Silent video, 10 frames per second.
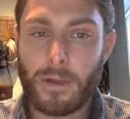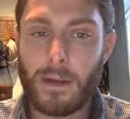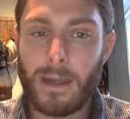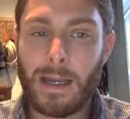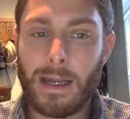
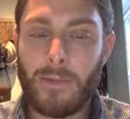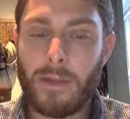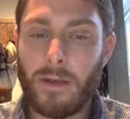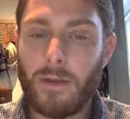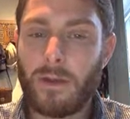And
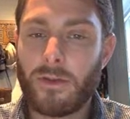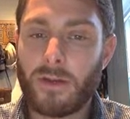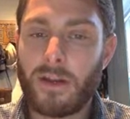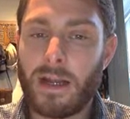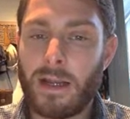then you can
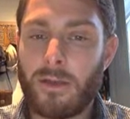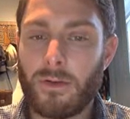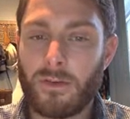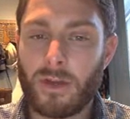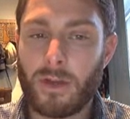start to
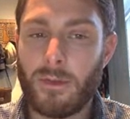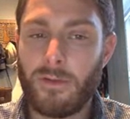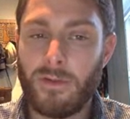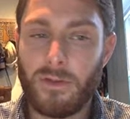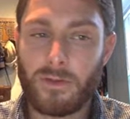answer some
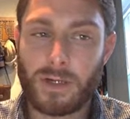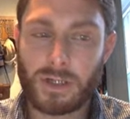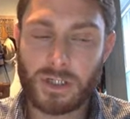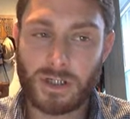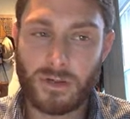of these
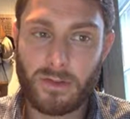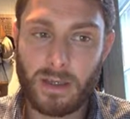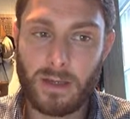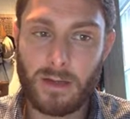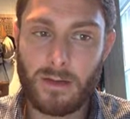questions
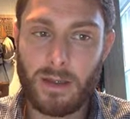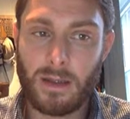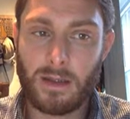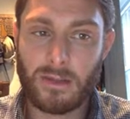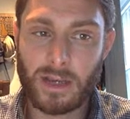in
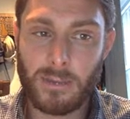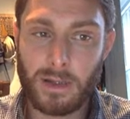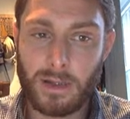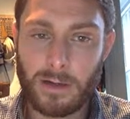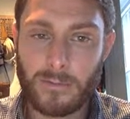the
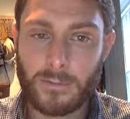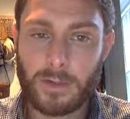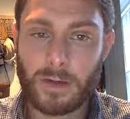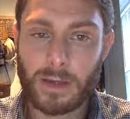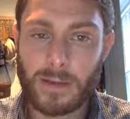assignment here,
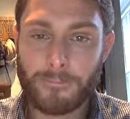okay?